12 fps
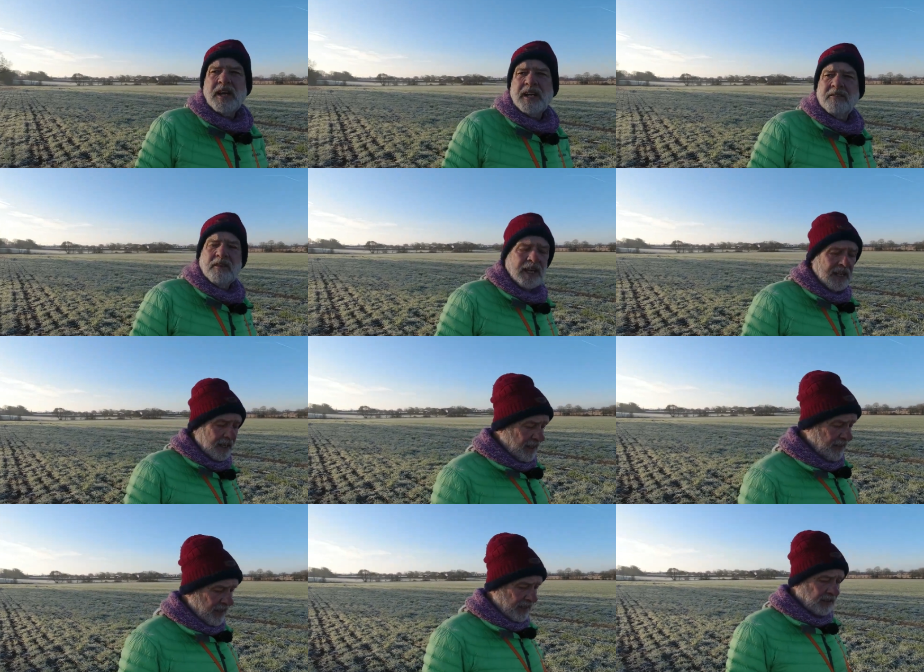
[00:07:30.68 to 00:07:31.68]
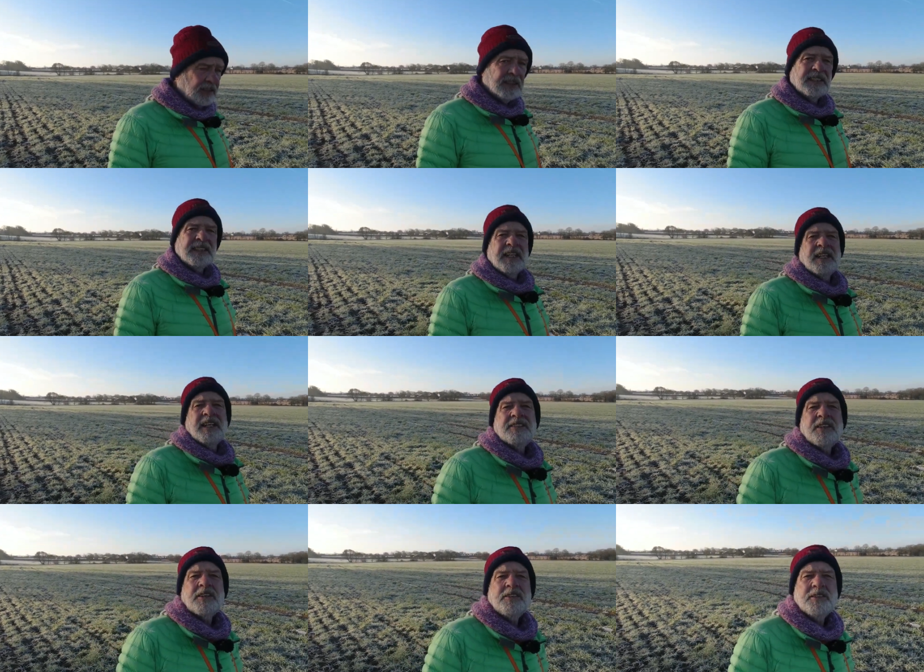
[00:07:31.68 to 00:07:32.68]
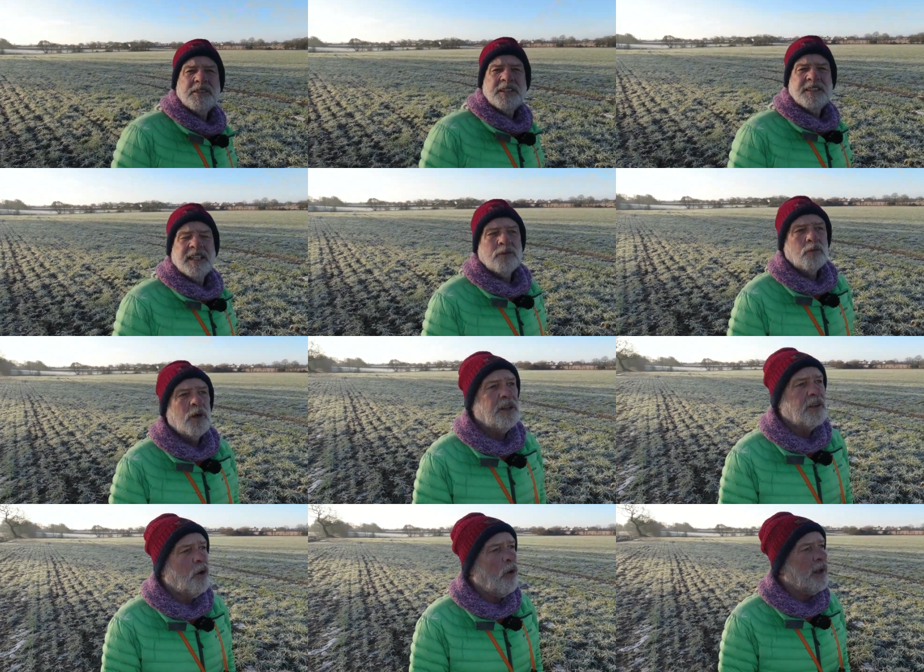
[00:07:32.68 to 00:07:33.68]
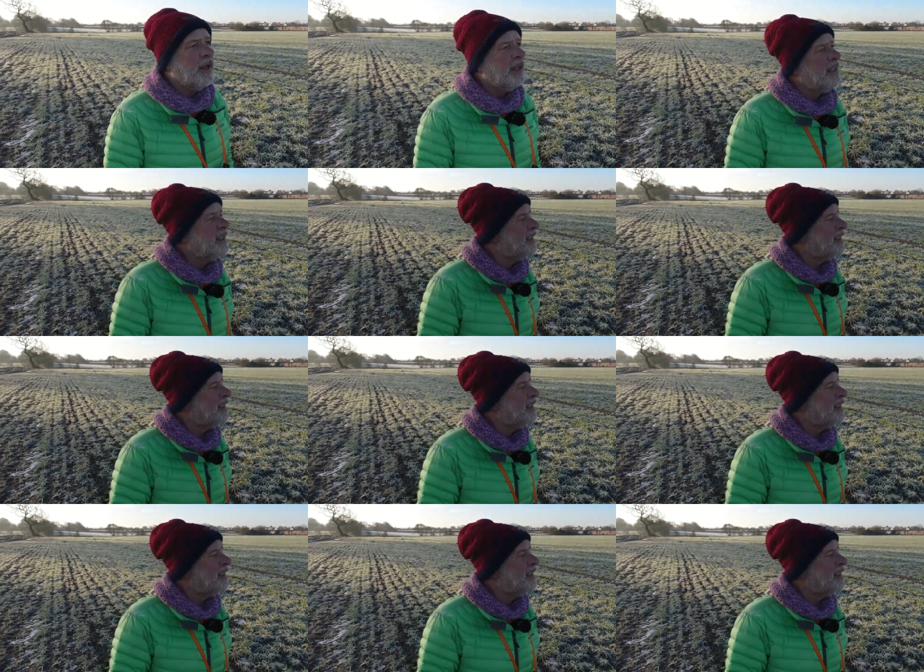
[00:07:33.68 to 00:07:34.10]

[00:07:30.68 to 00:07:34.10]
flight radar things, so I can usually tell where they're going.